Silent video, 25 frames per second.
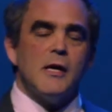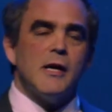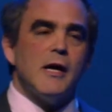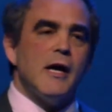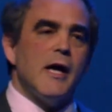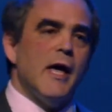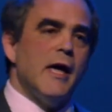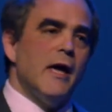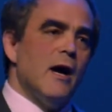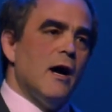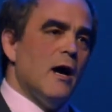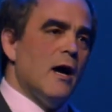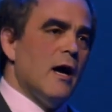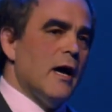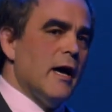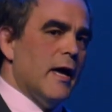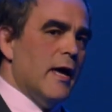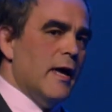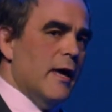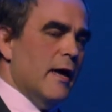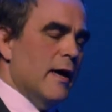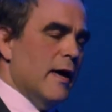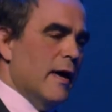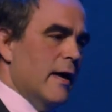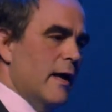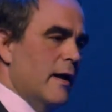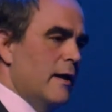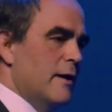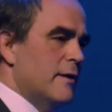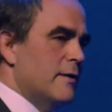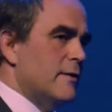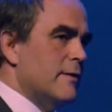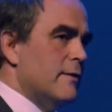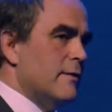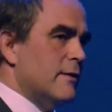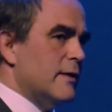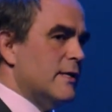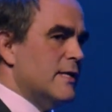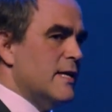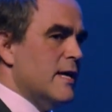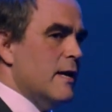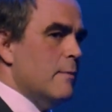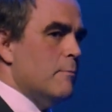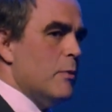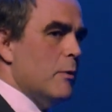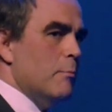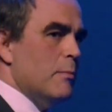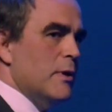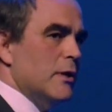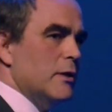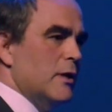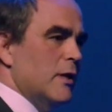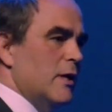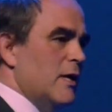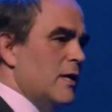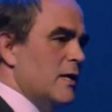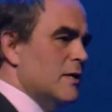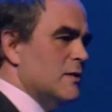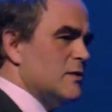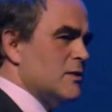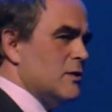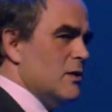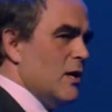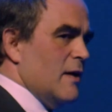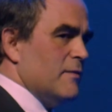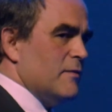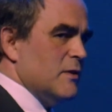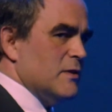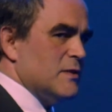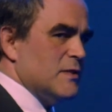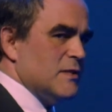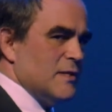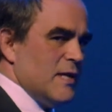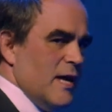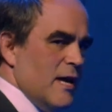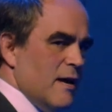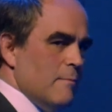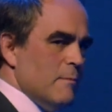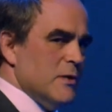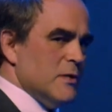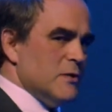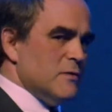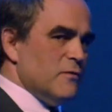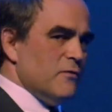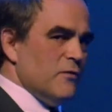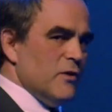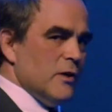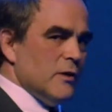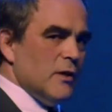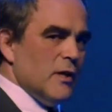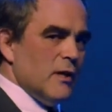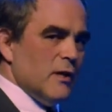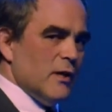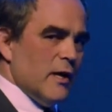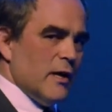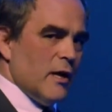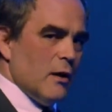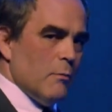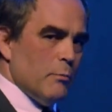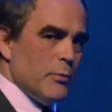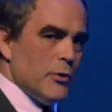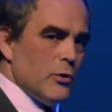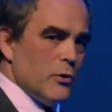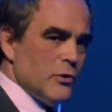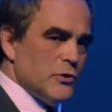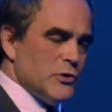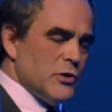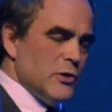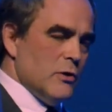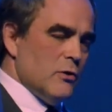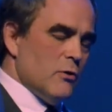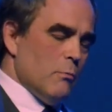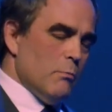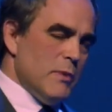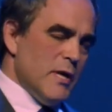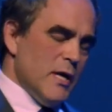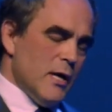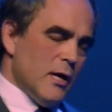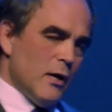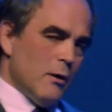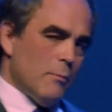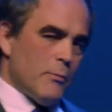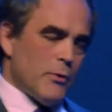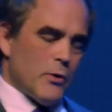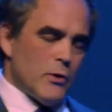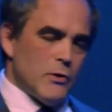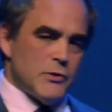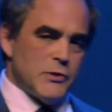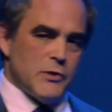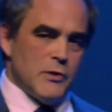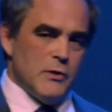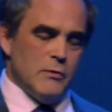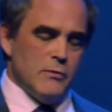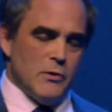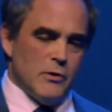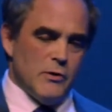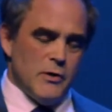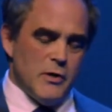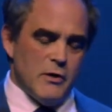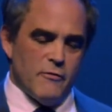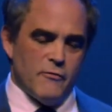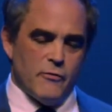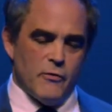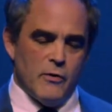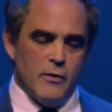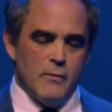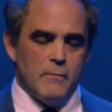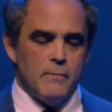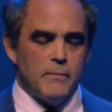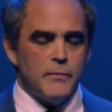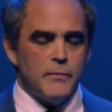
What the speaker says: AI and capability is not the same as feeling like a person or being a person. They're different.